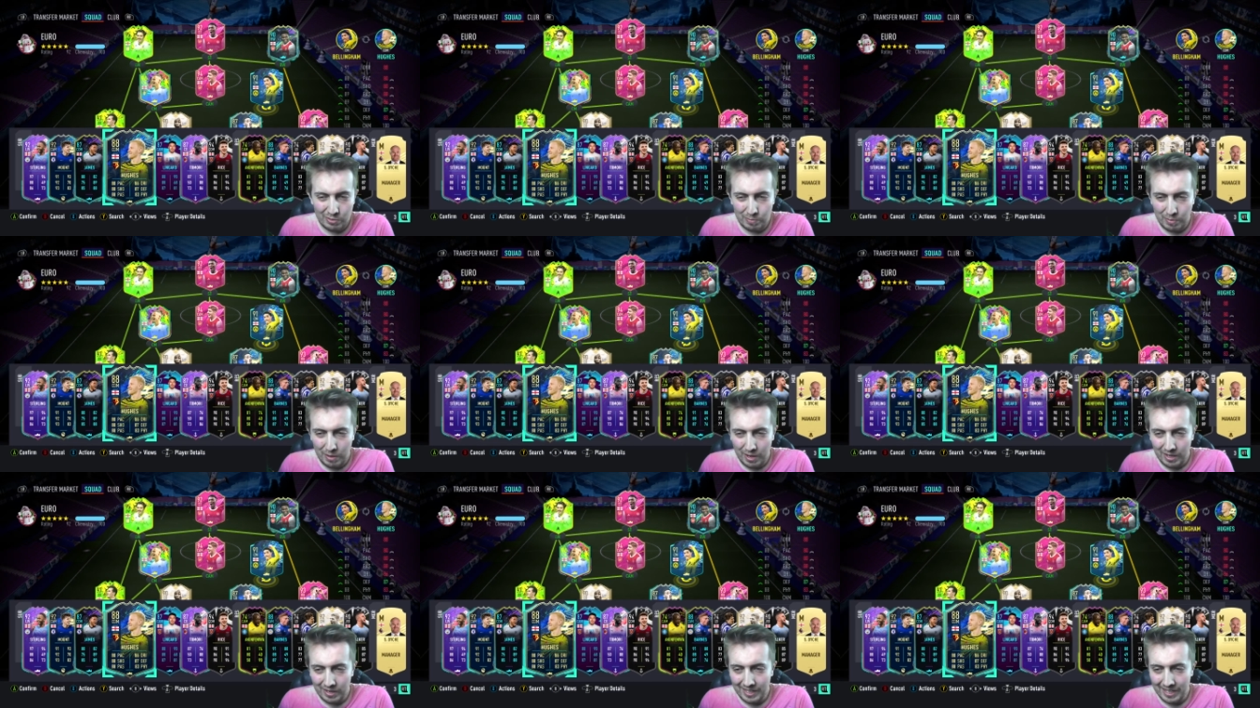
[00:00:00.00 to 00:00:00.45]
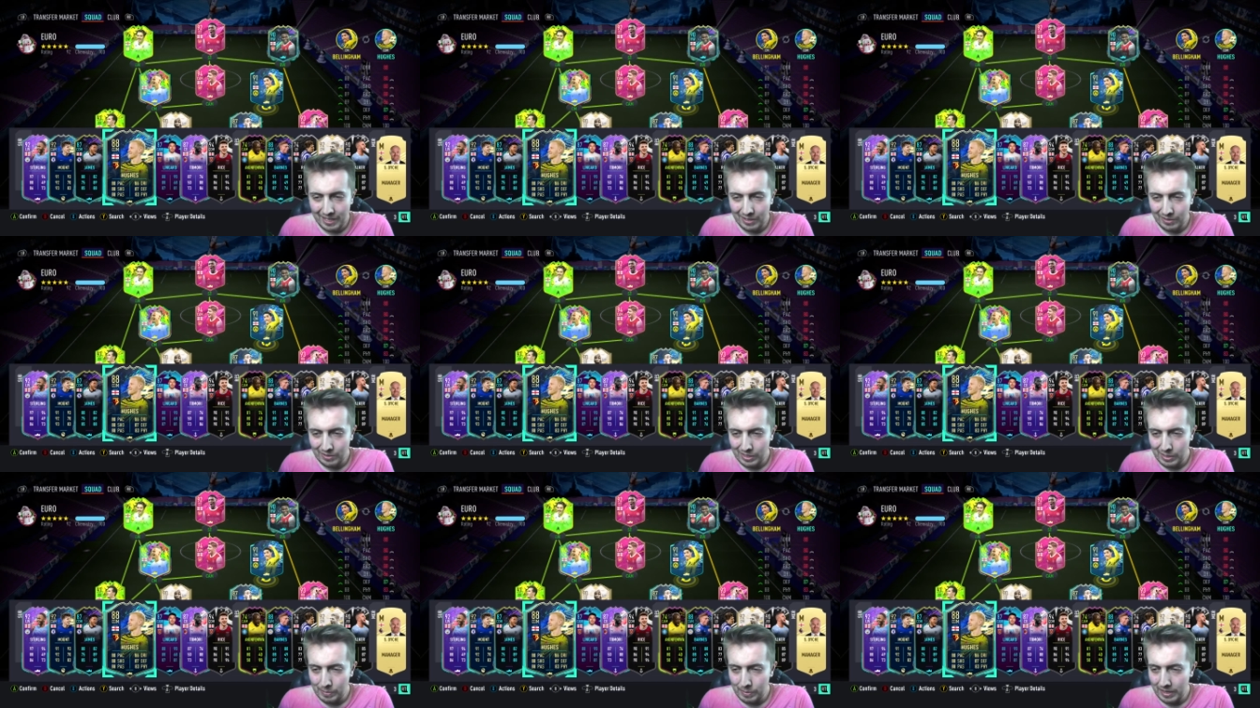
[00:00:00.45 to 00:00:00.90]
but he
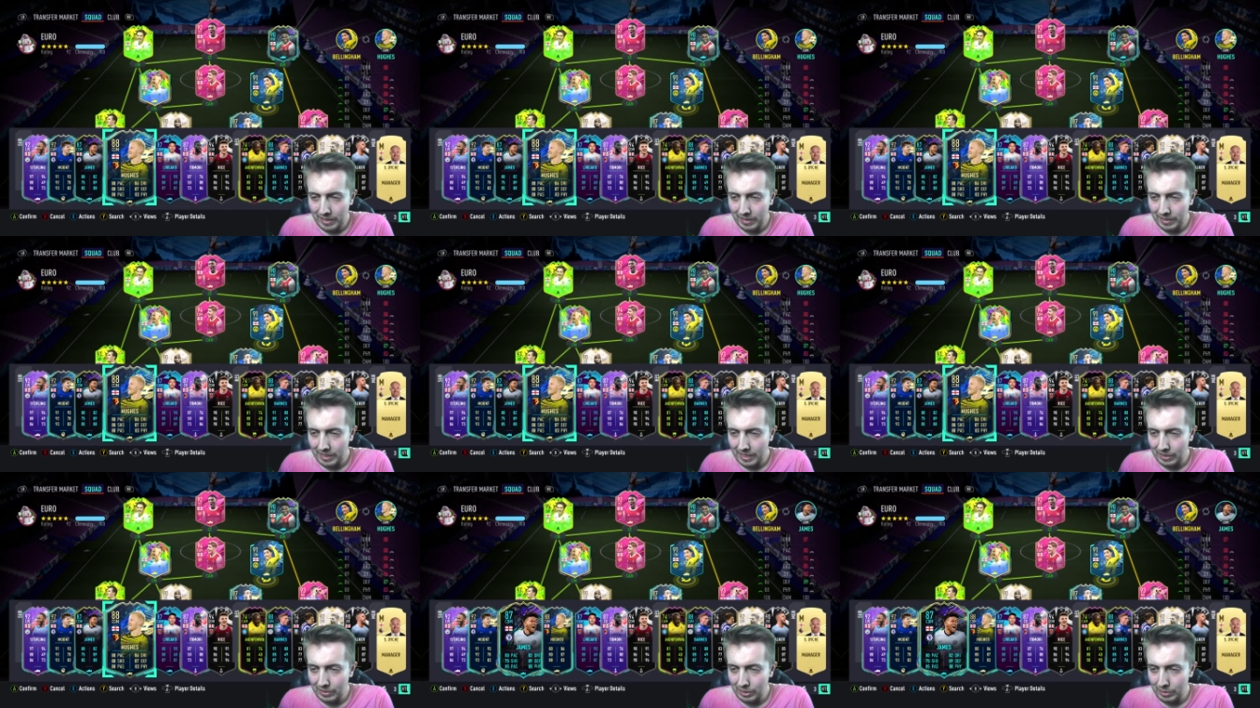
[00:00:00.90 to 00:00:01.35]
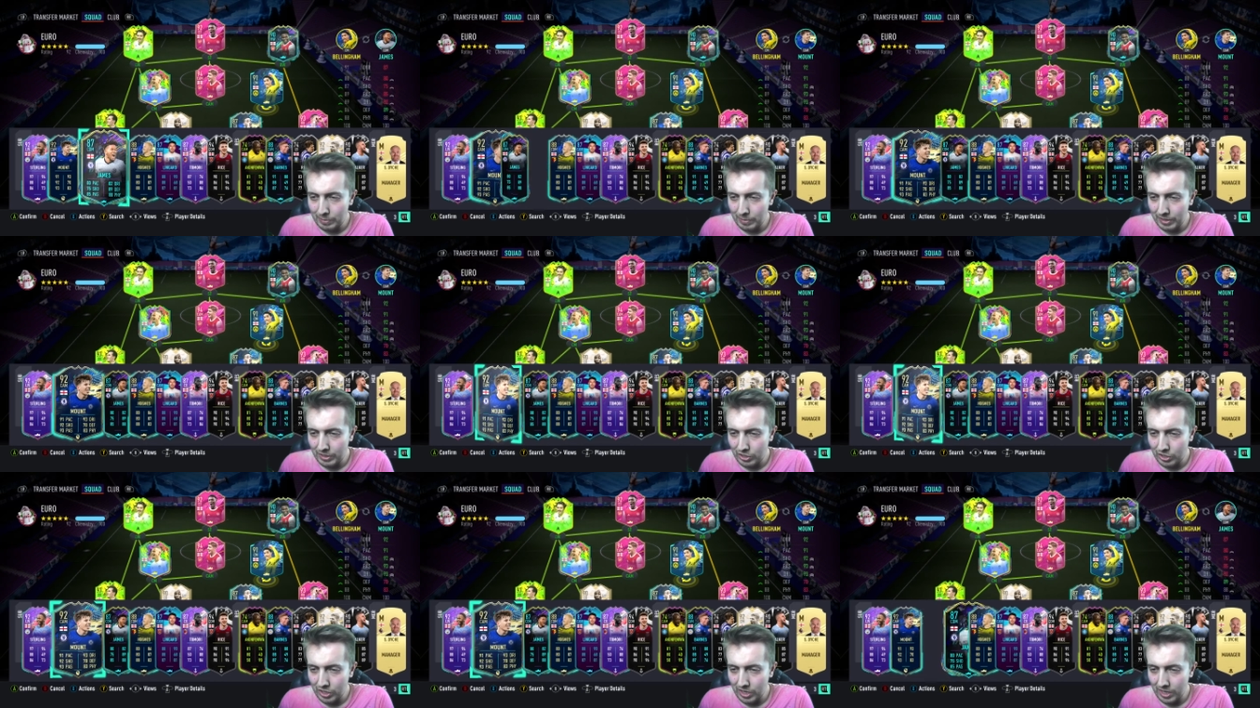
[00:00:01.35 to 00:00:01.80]
looks a bit he looks a
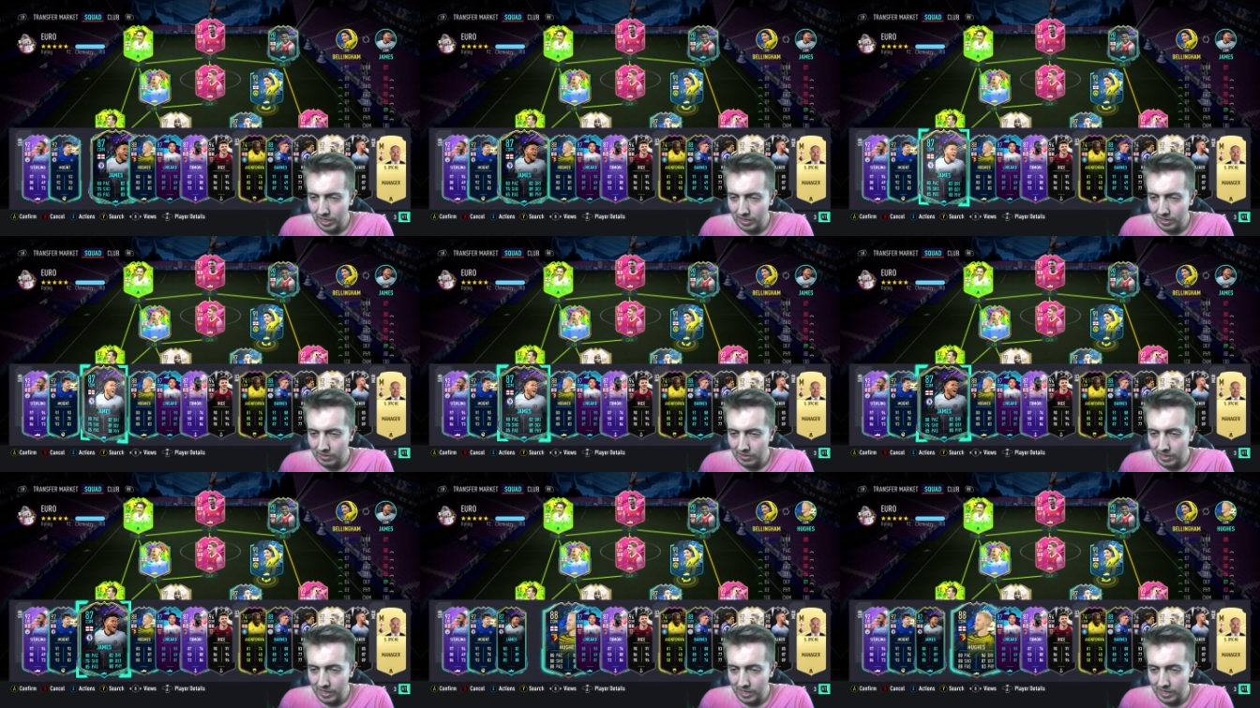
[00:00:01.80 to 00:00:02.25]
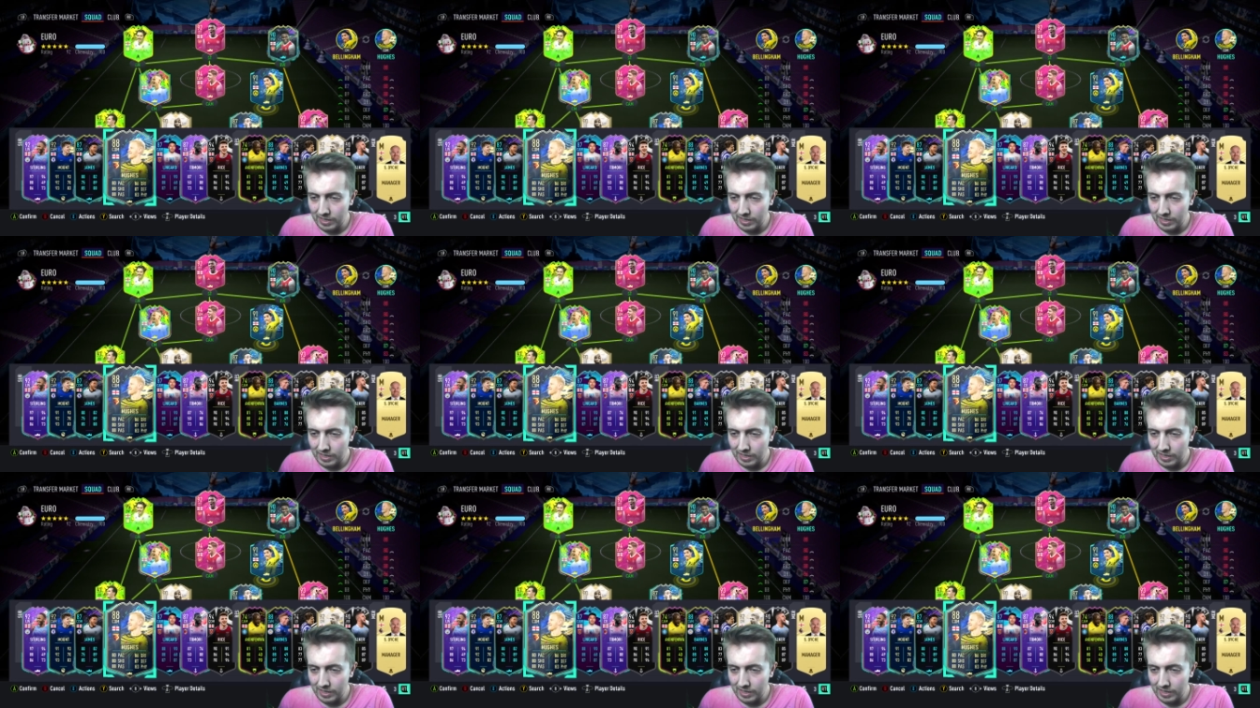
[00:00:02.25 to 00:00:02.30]
bit shit, doesn't he?